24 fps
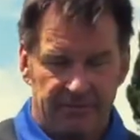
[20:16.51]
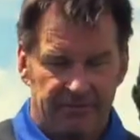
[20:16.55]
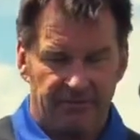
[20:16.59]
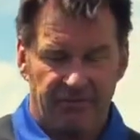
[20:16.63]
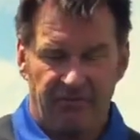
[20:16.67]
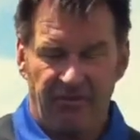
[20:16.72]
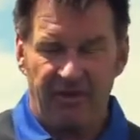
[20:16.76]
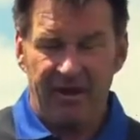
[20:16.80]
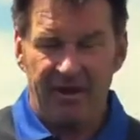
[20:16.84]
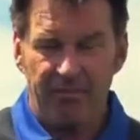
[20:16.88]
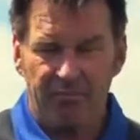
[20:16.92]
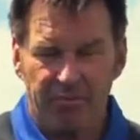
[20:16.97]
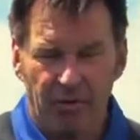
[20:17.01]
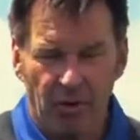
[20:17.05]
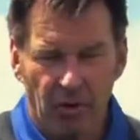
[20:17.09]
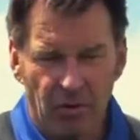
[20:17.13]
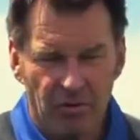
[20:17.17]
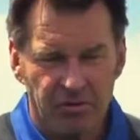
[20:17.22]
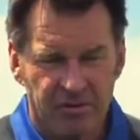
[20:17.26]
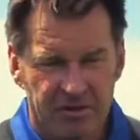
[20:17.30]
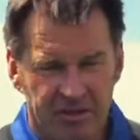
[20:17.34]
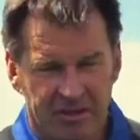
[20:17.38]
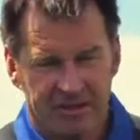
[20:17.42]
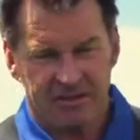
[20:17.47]
3
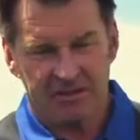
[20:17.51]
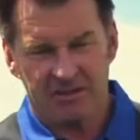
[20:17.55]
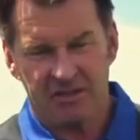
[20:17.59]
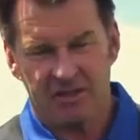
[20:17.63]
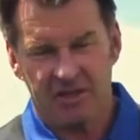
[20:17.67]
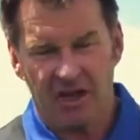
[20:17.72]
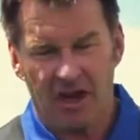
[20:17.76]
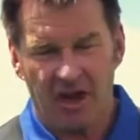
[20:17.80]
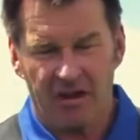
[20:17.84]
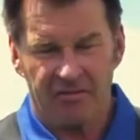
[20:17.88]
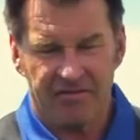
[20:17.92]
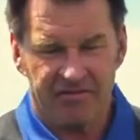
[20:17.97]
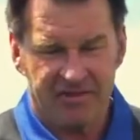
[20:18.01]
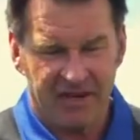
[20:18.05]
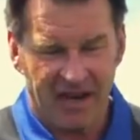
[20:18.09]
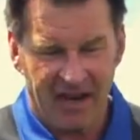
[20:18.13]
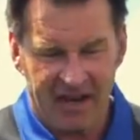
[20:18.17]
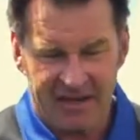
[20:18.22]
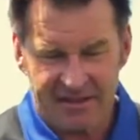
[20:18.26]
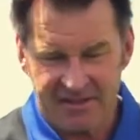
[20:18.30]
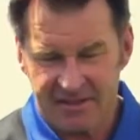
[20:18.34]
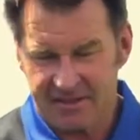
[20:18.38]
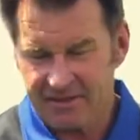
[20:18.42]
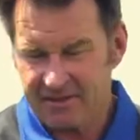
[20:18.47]
balls, shaft
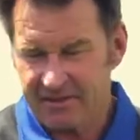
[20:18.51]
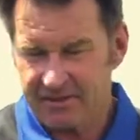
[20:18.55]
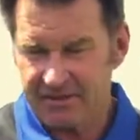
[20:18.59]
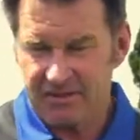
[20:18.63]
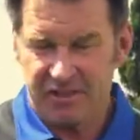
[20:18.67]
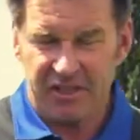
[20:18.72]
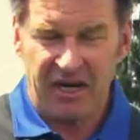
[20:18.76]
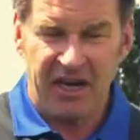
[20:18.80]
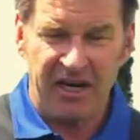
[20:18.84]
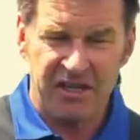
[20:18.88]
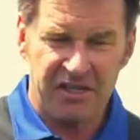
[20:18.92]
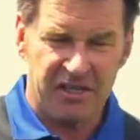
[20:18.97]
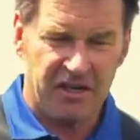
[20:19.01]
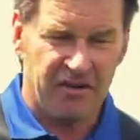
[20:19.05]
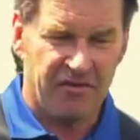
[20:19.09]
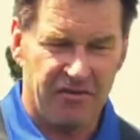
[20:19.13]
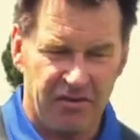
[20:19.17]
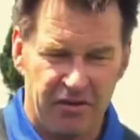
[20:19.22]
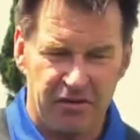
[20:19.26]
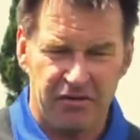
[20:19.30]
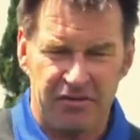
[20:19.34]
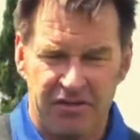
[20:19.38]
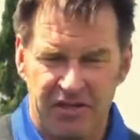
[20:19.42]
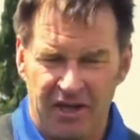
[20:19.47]
test, change it a
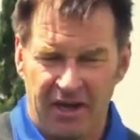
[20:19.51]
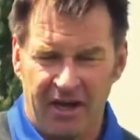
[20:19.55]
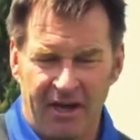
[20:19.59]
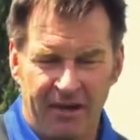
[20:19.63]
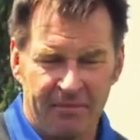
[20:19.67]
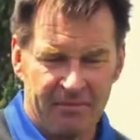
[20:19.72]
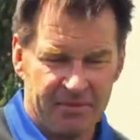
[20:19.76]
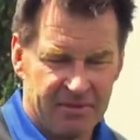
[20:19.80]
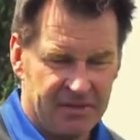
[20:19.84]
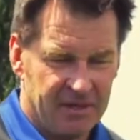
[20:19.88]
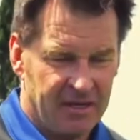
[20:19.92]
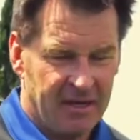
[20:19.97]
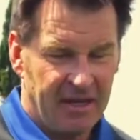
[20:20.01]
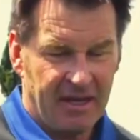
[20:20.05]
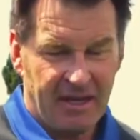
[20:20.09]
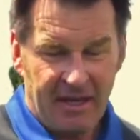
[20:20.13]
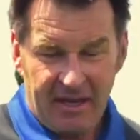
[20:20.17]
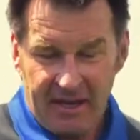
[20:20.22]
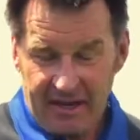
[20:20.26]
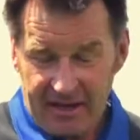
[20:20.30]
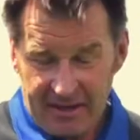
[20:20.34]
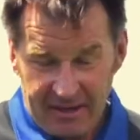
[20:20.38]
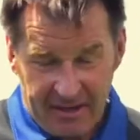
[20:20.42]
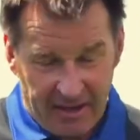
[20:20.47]
few times.
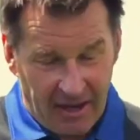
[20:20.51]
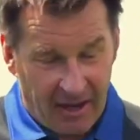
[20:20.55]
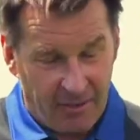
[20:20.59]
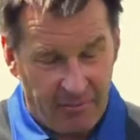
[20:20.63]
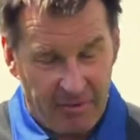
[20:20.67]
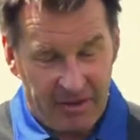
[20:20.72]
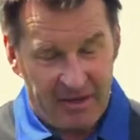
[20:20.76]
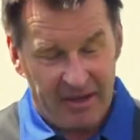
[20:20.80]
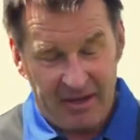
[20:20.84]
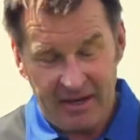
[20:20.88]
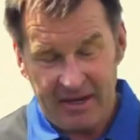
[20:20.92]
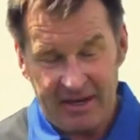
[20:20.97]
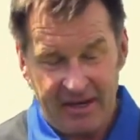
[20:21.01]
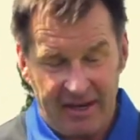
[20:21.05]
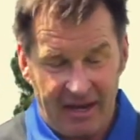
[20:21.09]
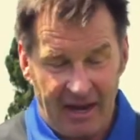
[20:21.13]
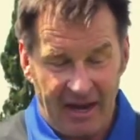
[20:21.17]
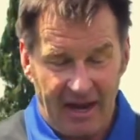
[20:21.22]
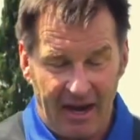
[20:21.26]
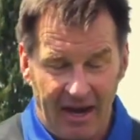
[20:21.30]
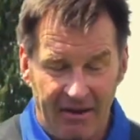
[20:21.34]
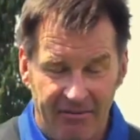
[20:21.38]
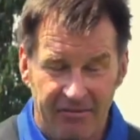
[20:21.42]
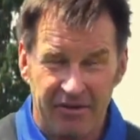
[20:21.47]
I mean, the
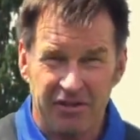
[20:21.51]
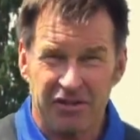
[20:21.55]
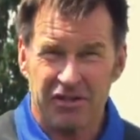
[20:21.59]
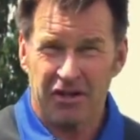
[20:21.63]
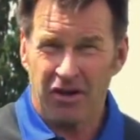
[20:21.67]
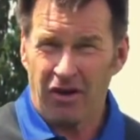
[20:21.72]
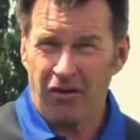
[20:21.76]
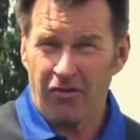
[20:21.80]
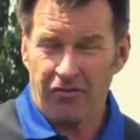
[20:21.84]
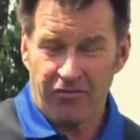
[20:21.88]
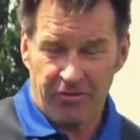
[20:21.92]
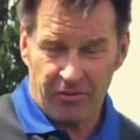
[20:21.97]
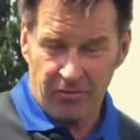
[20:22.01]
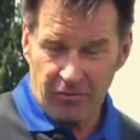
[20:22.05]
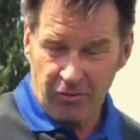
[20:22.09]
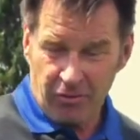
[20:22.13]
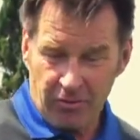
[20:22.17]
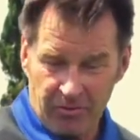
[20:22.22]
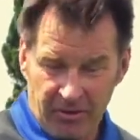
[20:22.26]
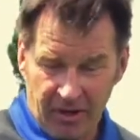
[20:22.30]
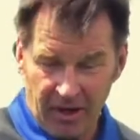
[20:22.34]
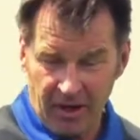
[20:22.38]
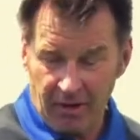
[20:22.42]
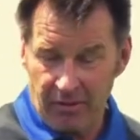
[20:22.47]
average golfer
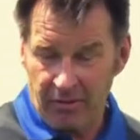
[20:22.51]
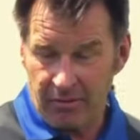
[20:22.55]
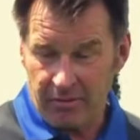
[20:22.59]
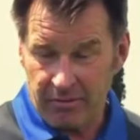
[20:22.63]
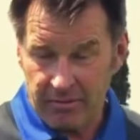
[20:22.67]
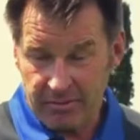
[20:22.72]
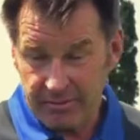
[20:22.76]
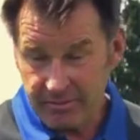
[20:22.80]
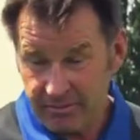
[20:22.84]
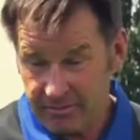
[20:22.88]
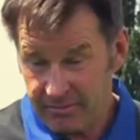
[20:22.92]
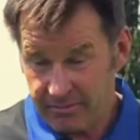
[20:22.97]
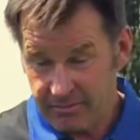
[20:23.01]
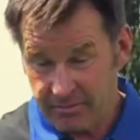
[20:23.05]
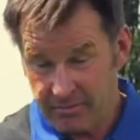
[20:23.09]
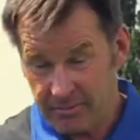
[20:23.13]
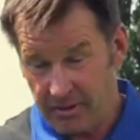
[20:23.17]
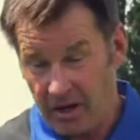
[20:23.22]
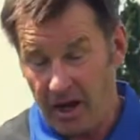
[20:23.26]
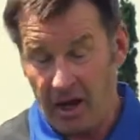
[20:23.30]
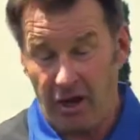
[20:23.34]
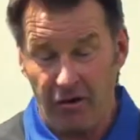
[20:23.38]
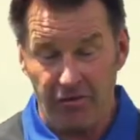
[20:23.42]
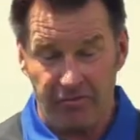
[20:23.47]
will go,
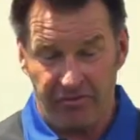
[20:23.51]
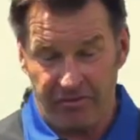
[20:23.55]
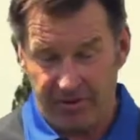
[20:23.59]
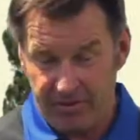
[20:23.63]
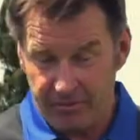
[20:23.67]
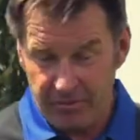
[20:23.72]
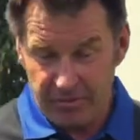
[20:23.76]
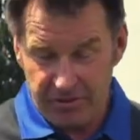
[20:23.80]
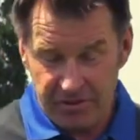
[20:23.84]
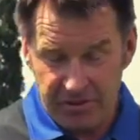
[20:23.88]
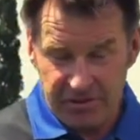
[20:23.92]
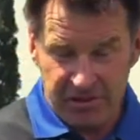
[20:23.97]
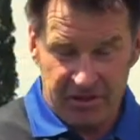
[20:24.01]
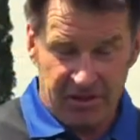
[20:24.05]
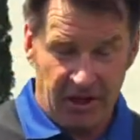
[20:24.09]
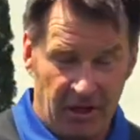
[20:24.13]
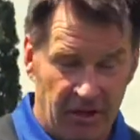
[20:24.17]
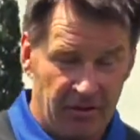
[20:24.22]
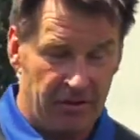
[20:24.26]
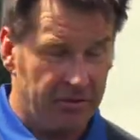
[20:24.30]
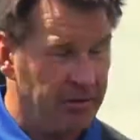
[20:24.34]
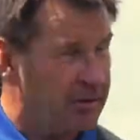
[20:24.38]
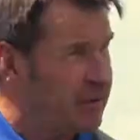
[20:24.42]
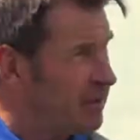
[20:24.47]
hopefully
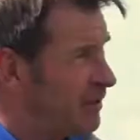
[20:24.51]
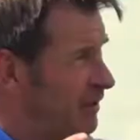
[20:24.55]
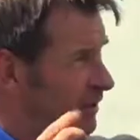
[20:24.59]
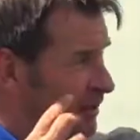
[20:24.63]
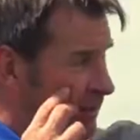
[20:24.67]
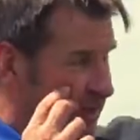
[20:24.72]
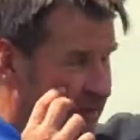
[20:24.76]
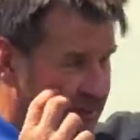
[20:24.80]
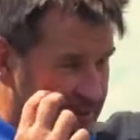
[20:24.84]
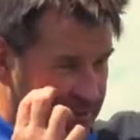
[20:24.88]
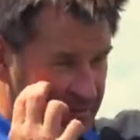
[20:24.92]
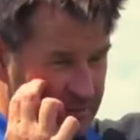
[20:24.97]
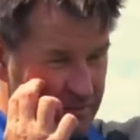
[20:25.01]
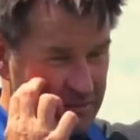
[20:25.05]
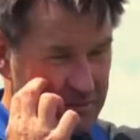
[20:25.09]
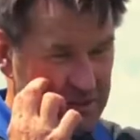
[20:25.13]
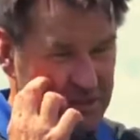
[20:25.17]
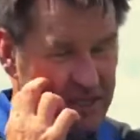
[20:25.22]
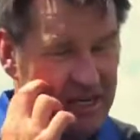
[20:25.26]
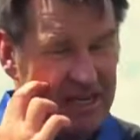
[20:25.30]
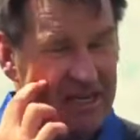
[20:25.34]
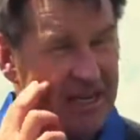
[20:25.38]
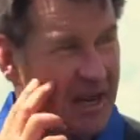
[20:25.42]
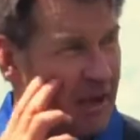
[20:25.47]
we'll
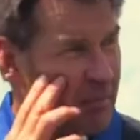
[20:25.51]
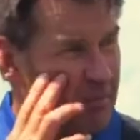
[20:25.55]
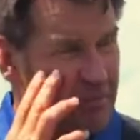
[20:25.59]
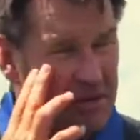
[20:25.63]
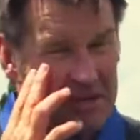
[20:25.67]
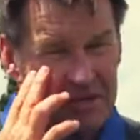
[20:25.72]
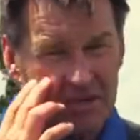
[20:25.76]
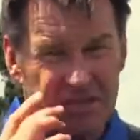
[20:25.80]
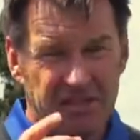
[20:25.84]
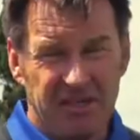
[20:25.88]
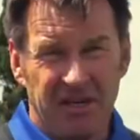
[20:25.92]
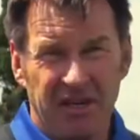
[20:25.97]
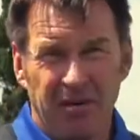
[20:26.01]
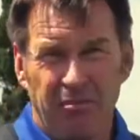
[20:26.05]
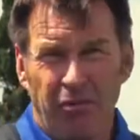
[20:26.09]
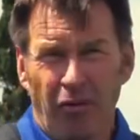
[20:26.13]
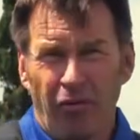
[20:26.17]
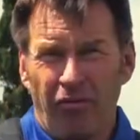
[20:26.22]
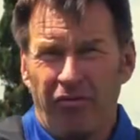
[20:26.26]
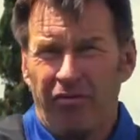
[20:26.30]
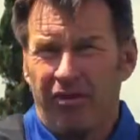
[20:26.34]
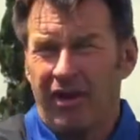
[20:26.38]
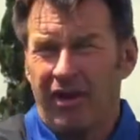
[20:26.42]
see numbers and see a ball